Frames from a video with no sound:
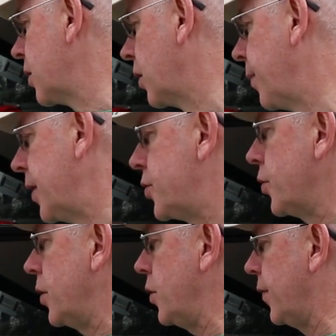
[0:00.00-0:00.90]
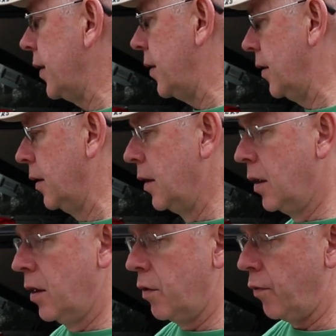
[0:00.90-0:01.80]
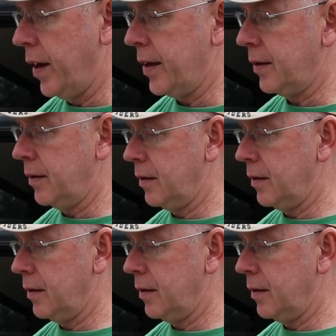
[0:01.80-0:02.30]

They're going to make sure that you've got the right